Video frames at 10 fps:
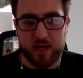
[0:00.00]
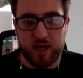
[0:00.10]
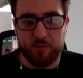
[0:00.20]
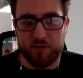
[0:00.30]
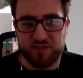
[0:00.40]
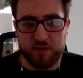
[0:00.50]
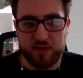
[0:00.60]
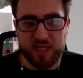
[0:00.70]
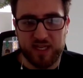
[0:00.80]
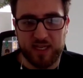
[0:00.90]
I'm often
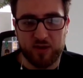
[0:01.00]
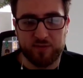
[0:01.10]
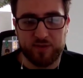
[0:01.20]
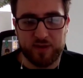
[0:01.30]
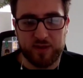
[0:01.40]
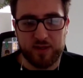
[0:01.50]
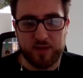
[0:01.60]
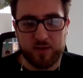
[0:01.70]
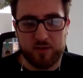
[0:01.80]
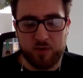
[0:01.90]
thinking of,
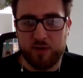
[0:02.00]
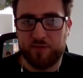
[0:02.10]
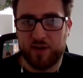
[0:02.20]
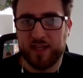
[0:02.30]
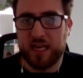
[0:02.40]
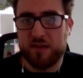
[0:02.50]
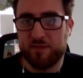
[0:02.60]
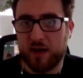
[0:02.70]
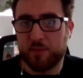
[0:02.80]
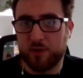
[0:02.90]
well, if I gave
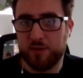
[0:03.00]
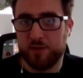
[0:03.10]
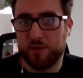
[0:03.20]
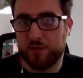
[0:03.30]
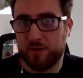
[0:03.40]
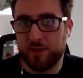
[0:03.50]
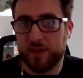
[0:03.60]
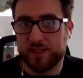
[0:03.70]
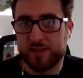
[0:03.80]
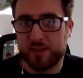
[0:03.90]
up on
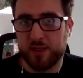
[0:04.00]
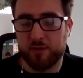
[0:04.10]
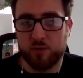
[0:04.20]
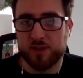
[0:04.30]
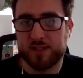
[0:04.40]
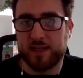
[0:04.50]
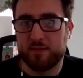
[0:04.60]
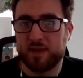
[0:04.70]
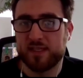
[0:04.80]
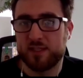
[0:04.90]
this, what is that
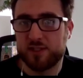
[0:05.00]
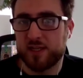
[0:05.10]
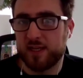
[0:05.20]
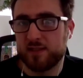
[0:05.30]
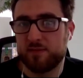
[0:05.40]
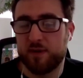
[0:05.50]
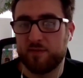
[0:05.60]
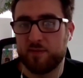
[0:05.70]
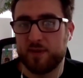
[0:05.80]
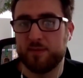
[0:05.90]
message saying to
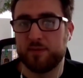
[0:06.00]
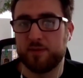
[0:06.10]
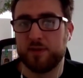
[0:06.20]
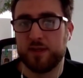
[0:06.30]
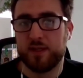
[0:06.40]
other people?